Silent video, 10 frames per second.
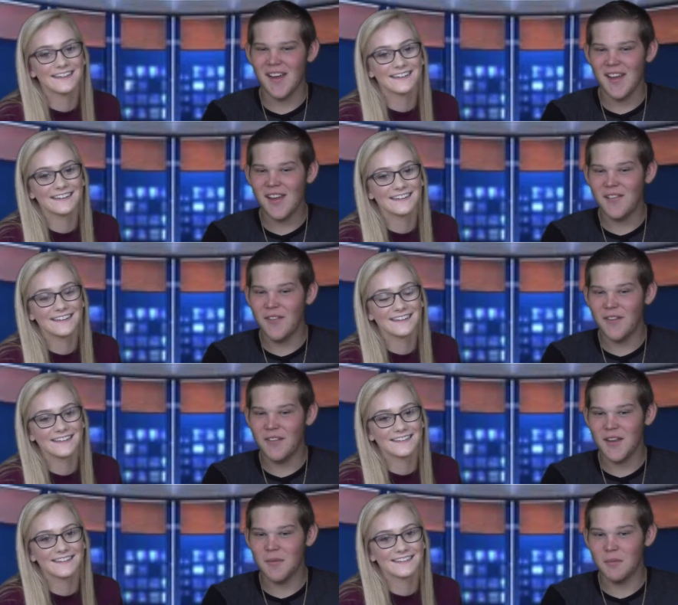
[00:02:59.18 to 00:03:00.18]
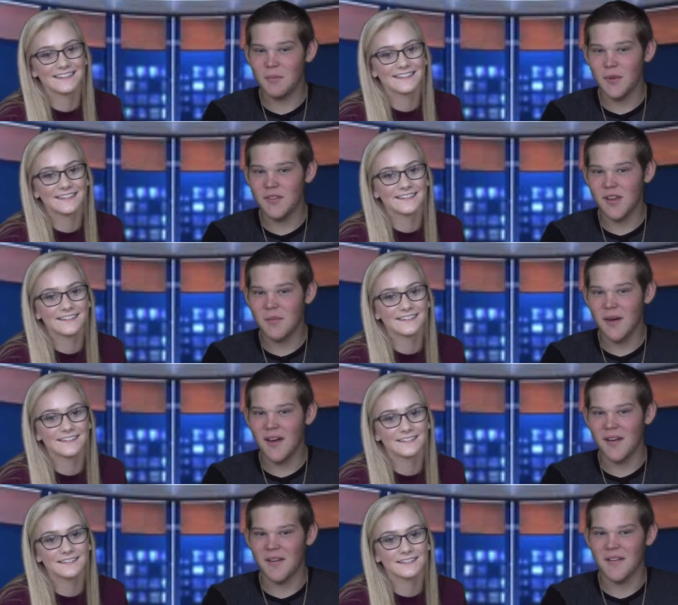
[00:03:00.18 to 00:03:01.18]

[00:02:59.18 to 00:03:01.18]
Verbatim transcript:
Speaker 1: at 8:15. Please come by.